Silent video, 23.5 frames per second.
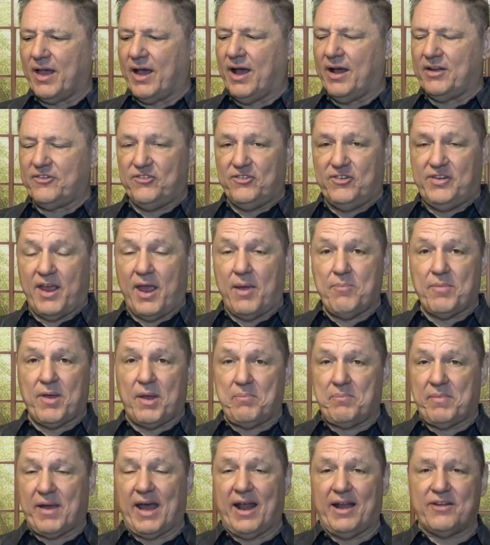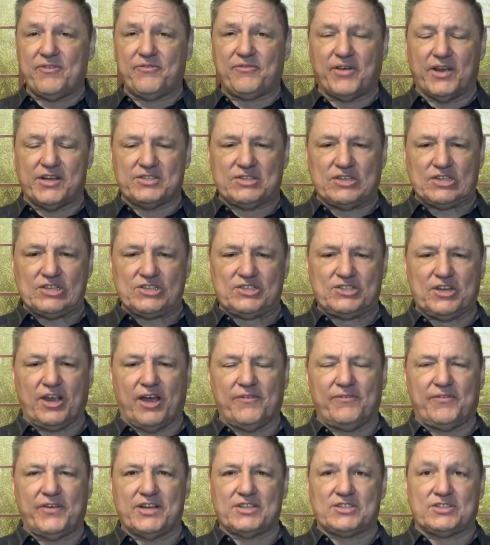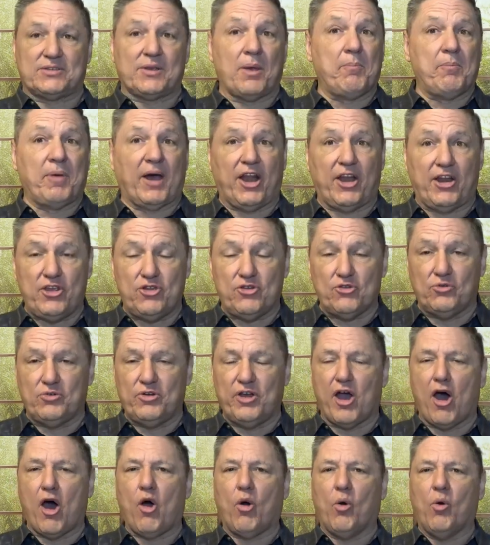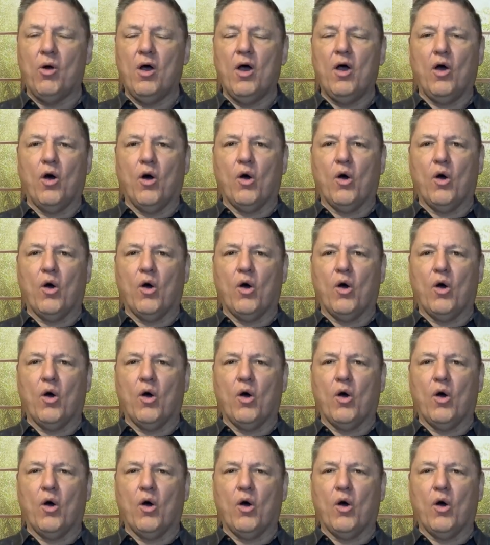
a demon manifests itself as somebody you know